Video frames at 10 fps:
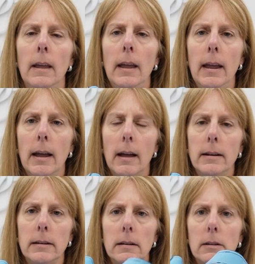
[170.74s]

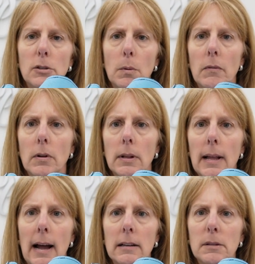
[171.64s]
and swivel
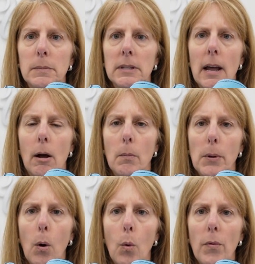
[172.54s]
clasps to help
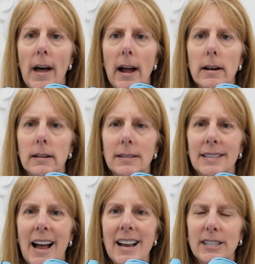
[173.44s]
hold that
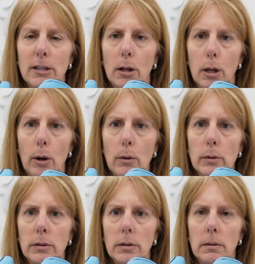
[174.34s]
sides
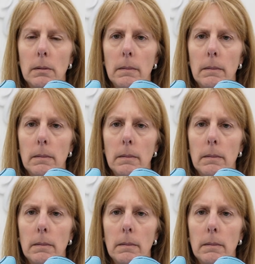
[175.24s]
closed.